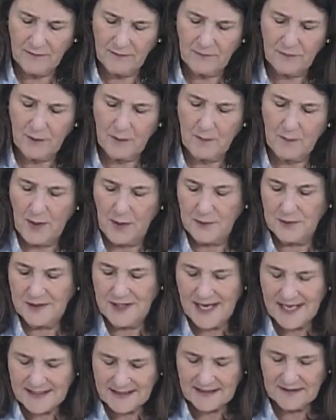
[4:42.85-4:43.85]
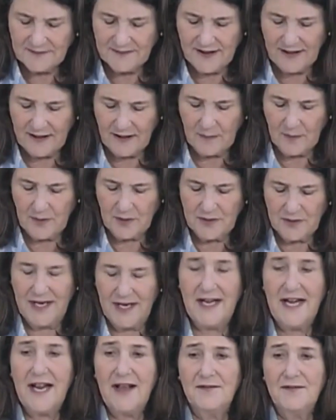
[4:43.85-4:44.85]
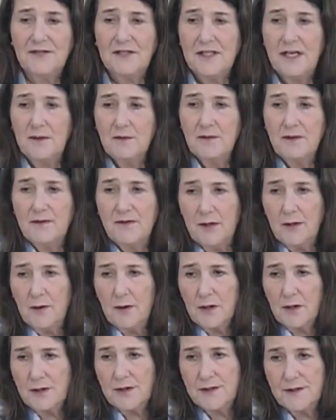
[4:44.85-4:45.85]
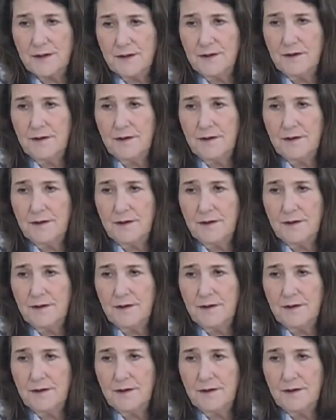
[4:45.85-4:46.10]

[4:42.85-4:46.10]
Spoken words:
from both test developers and FDA reviewers.